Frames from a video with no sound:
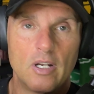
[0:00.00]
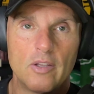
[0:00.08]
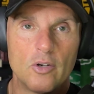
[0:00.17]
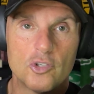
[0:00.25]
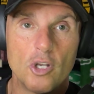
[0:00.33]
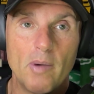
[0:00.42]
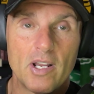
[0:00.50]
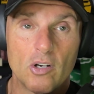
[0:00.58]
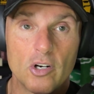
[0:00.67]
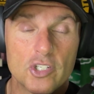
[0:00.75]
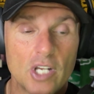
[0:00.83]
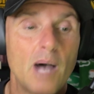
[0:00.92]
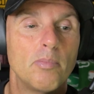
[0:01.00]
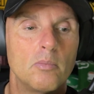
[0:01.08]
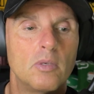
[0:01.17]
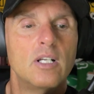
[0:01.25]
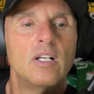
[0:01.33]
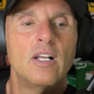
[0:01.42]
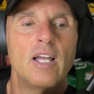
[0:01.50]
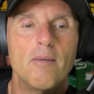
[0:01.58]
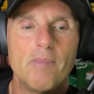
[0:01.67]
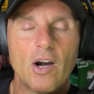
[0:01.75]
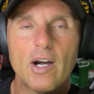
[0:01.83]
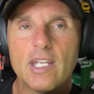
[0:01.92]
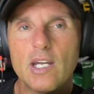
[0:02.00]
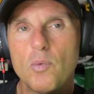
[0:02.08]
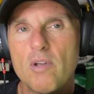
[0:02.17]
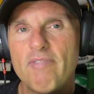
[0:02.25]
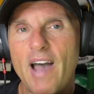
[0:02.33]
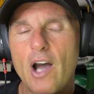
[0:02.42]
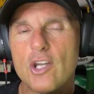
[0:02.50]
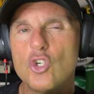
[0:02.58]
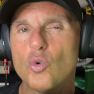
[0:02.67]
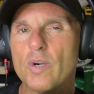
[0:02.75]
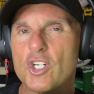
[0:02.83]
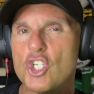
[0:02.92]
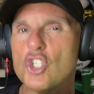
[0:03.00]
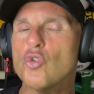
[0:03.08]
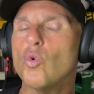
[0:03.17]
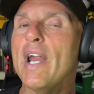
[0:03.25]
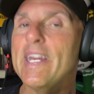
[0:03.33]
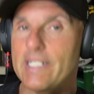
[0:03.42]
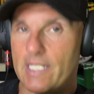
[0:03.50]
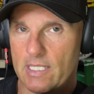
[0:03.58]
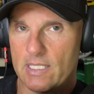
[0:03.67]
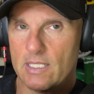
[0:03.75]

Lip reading: there's nobody going to stop them. America, we value restraint.